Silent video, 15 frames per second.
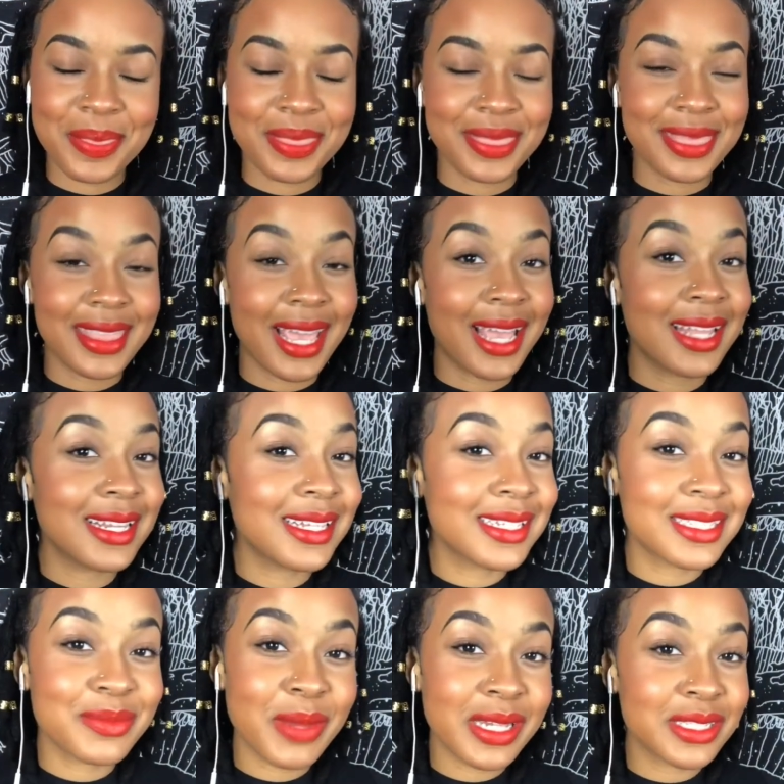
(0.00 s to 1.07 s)
that is
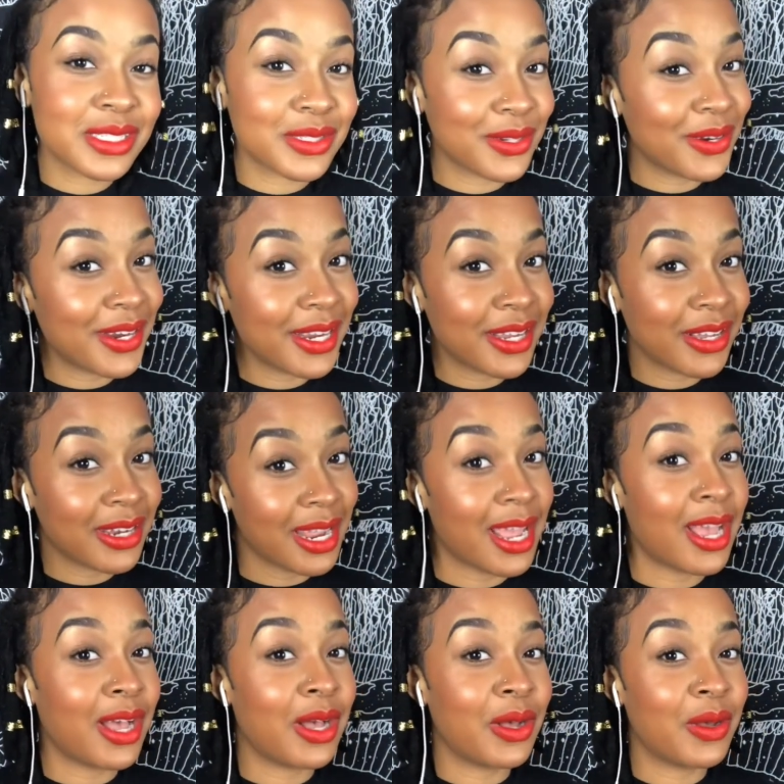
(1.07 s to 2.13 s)
my story on
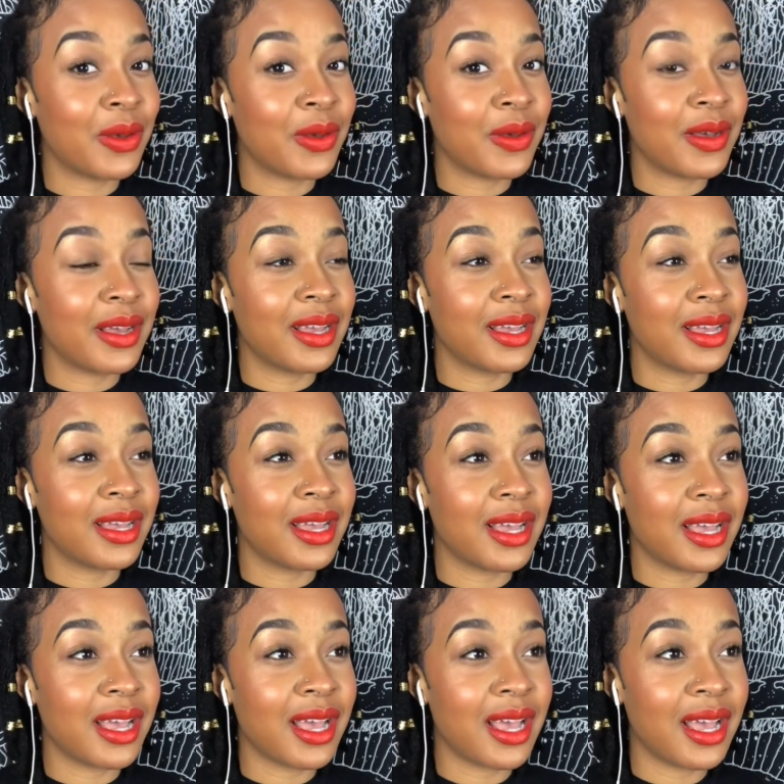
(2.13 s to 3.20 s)
how
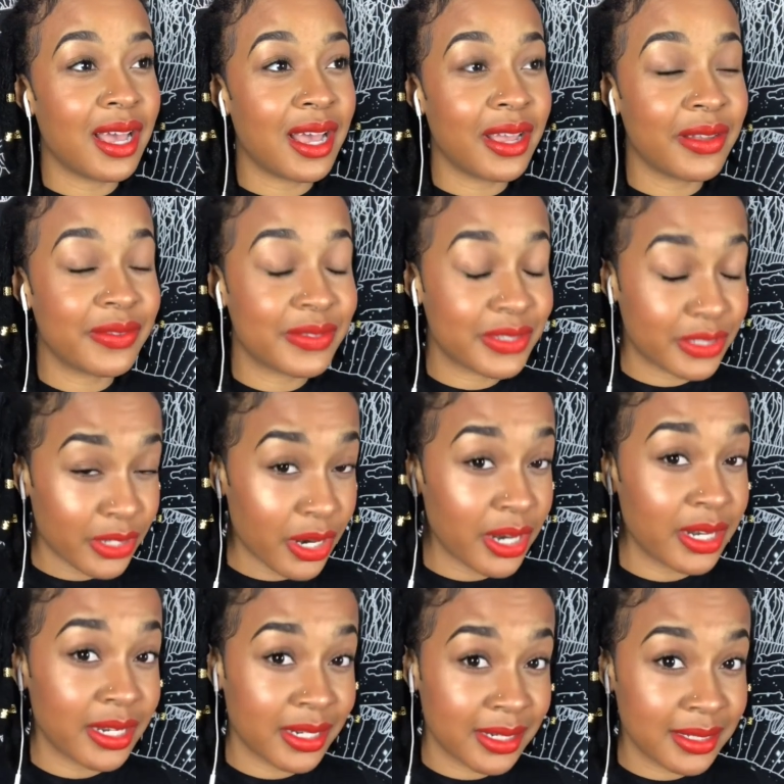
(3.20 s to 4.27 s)
I've started,
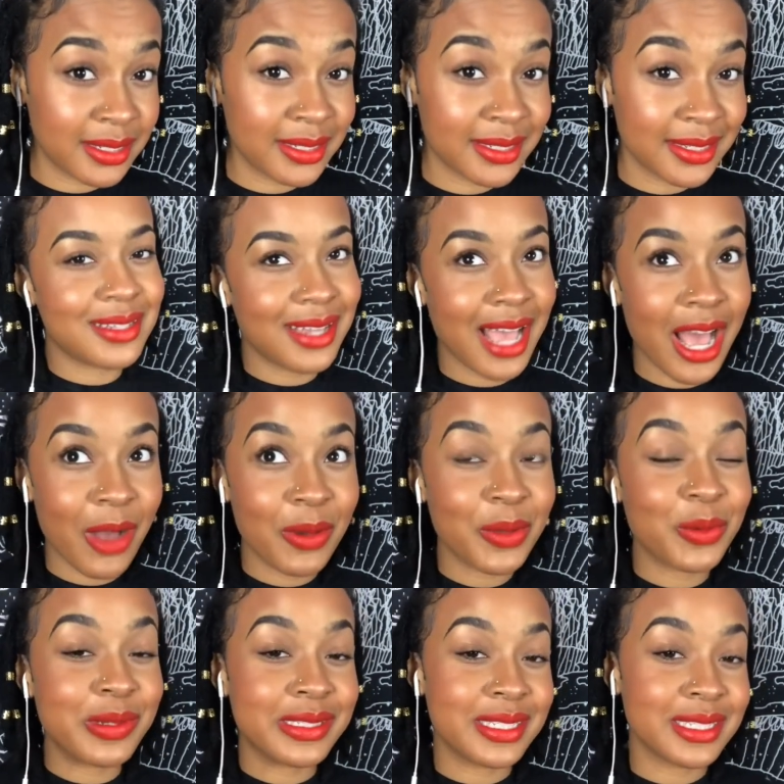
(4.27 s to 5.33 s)
how it
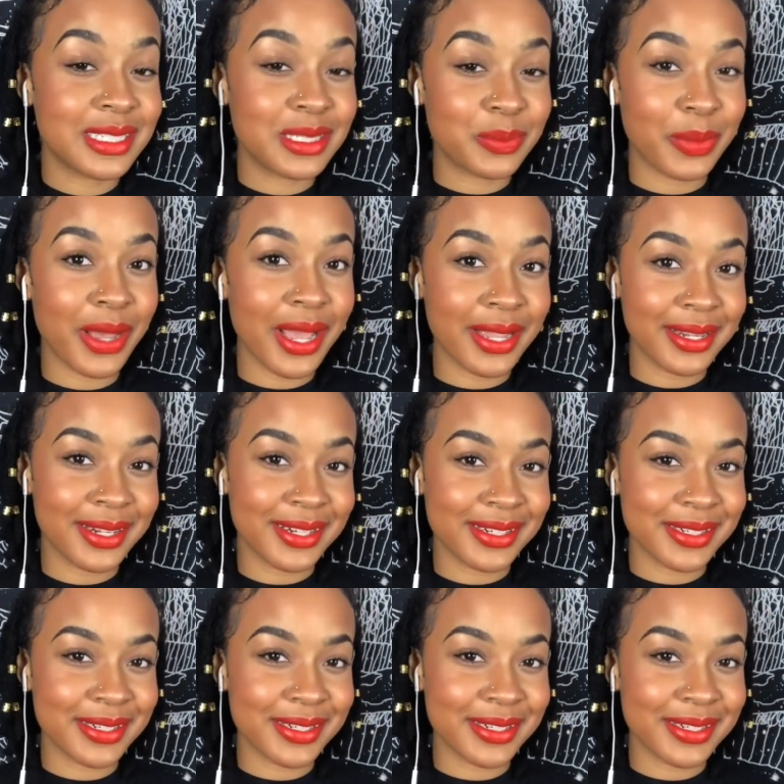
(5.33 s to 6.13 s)
was inspired.